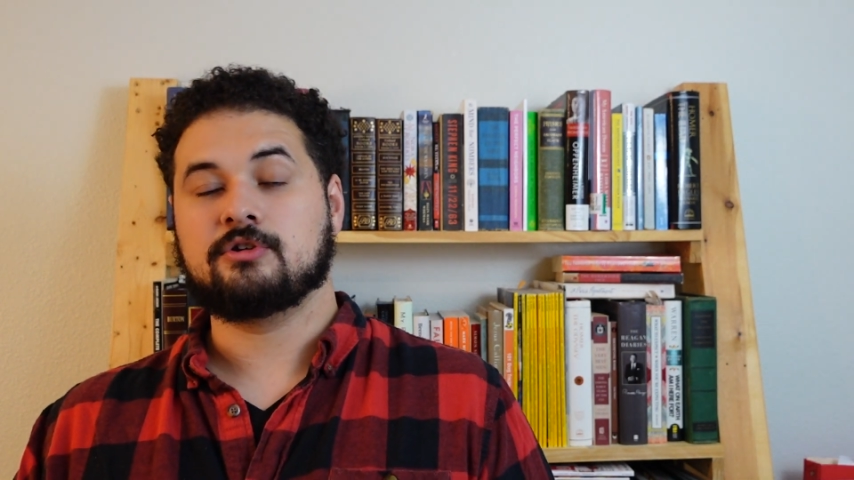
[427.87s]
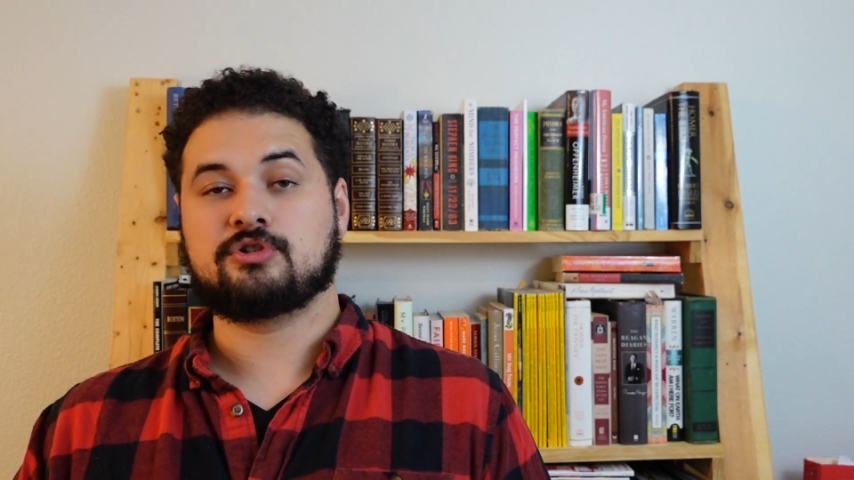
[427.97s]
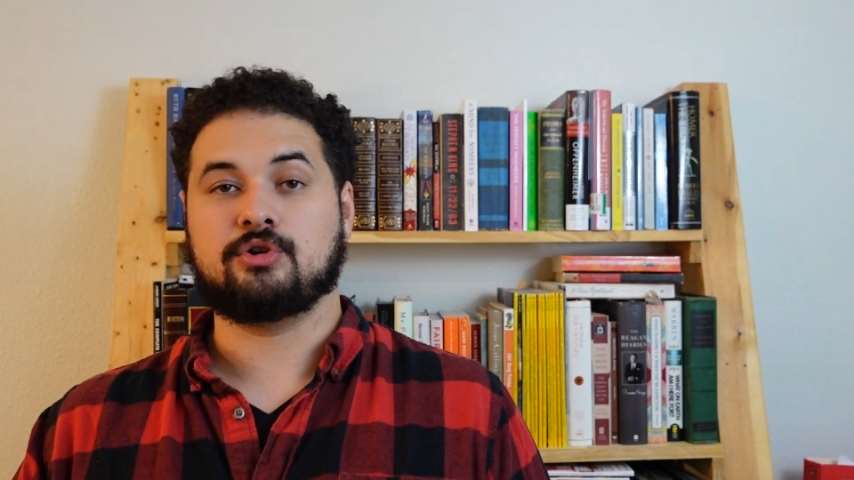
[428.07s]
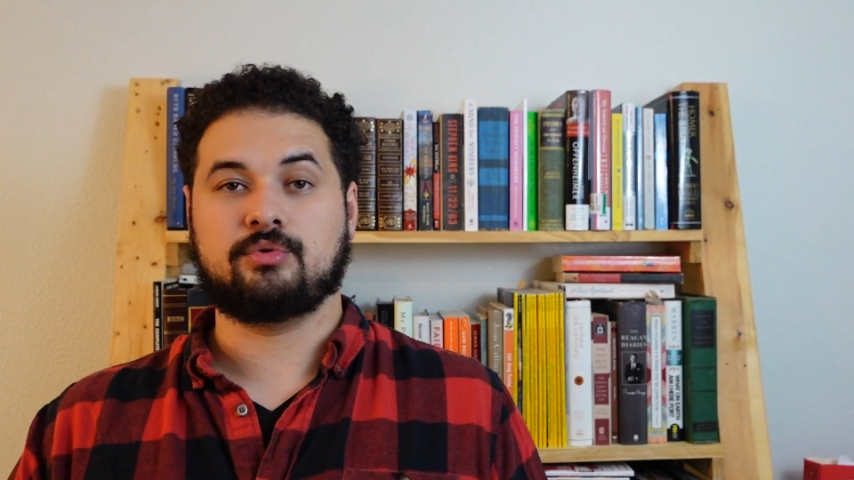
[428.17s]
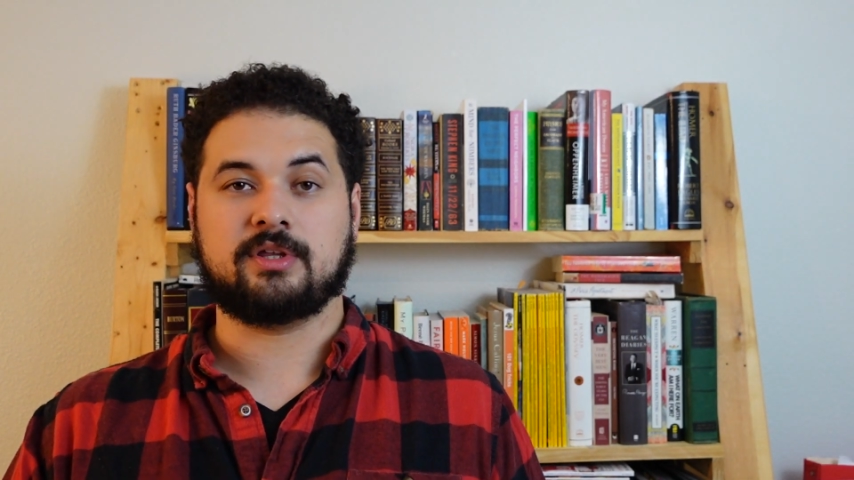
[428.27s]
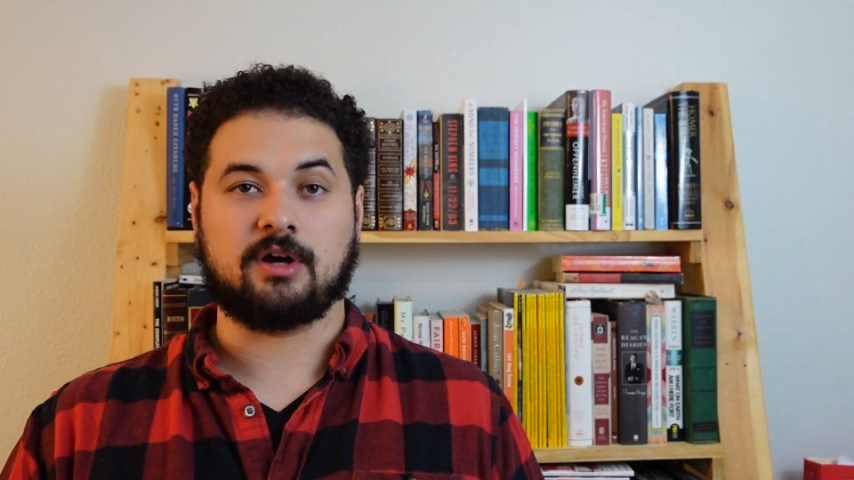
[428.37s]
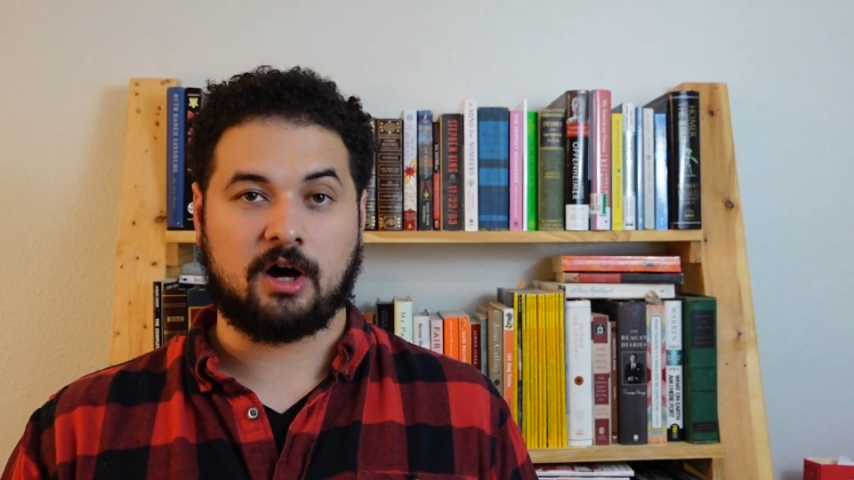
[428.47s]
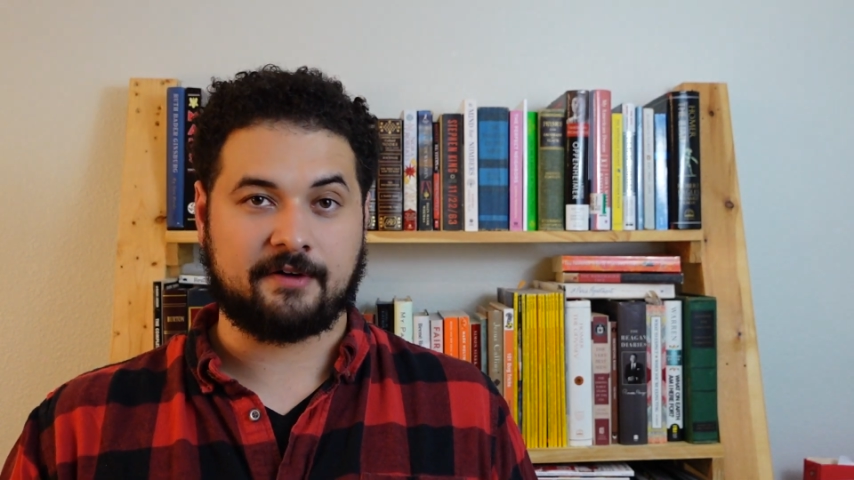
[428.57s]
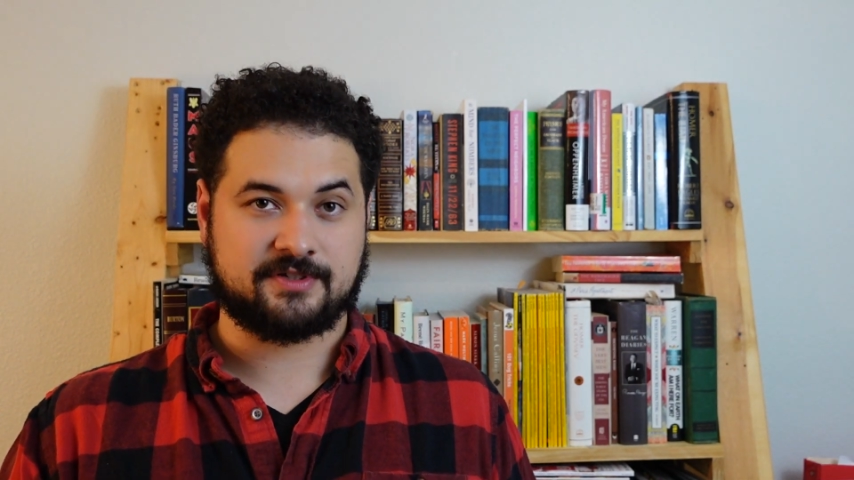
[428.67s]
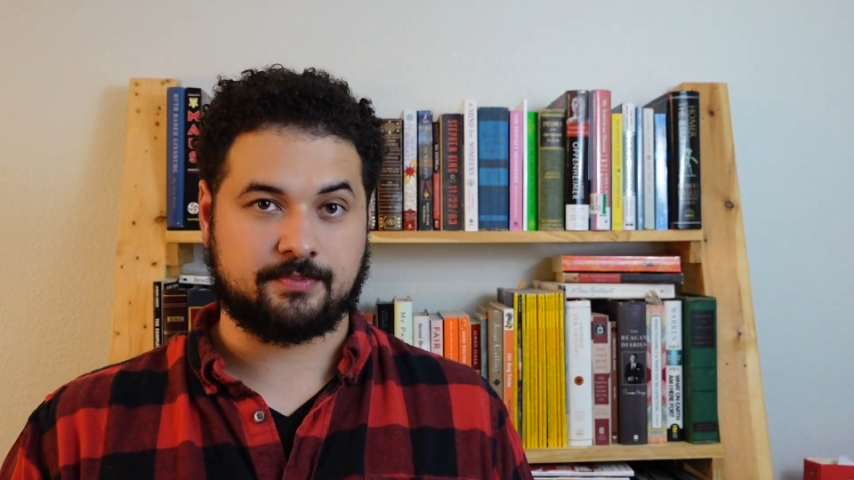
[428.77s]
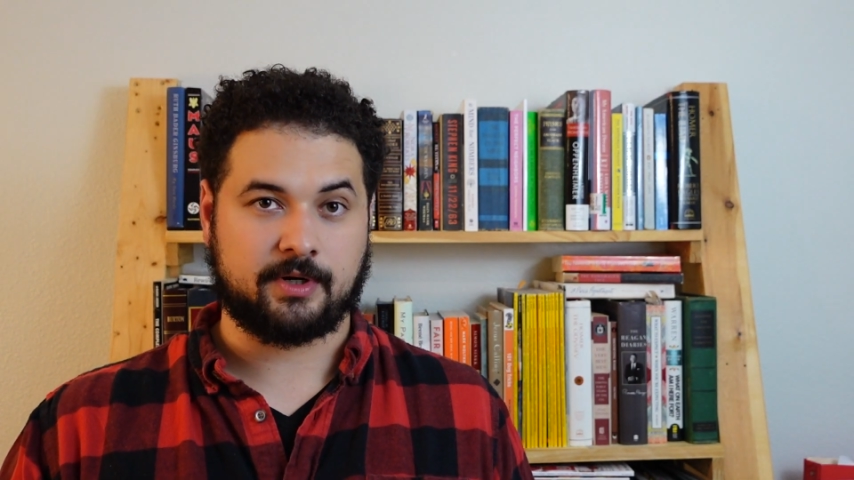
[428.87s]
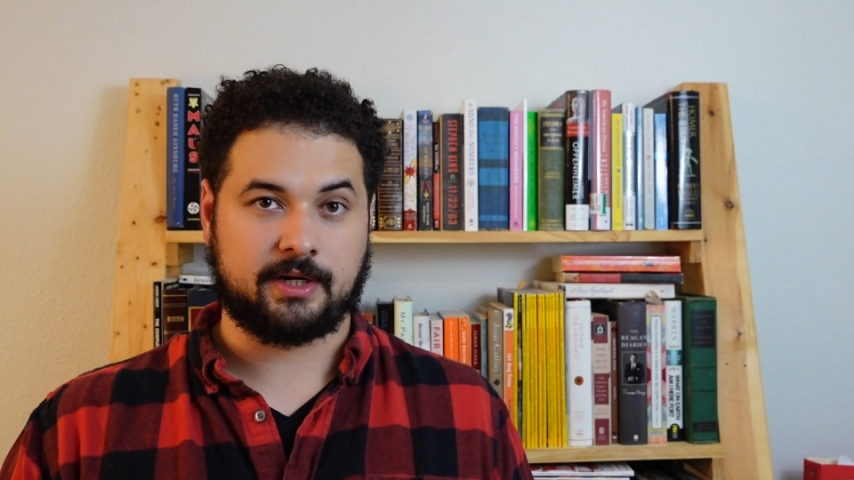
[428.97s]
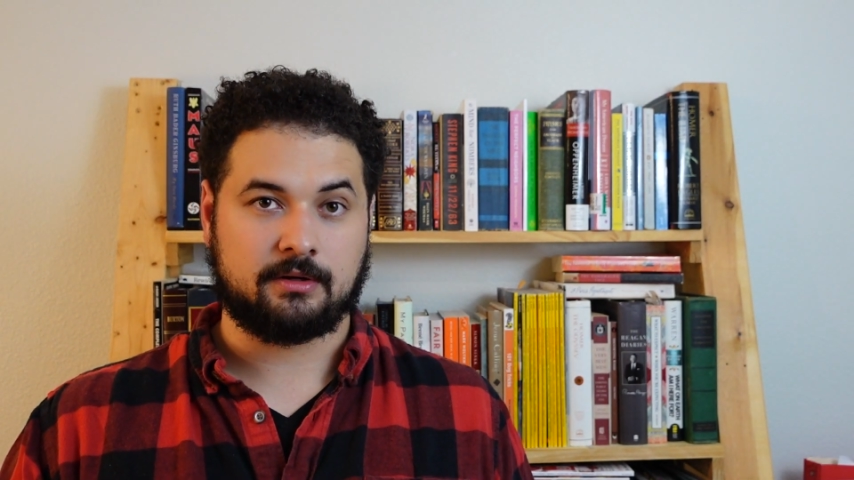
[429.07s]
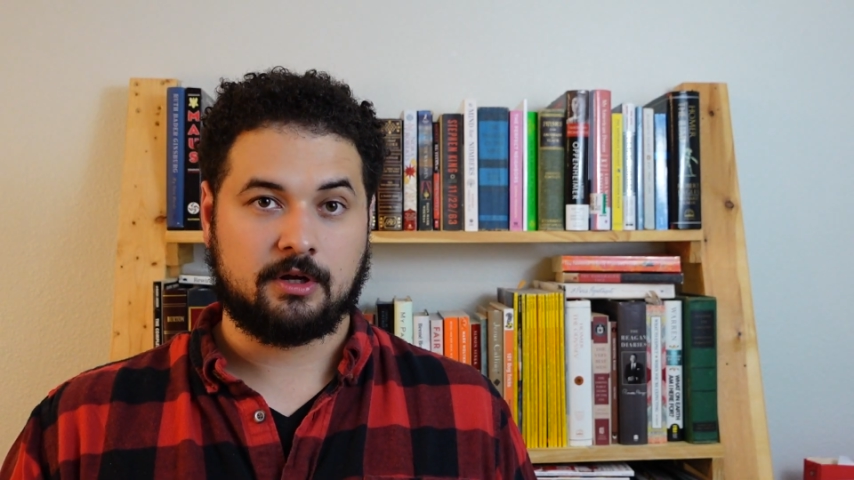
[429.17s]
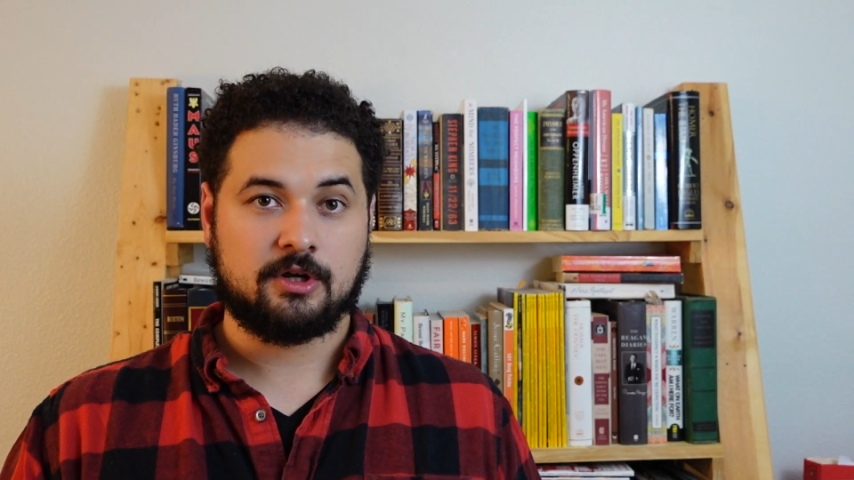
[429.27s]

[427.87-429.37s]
to the offspring.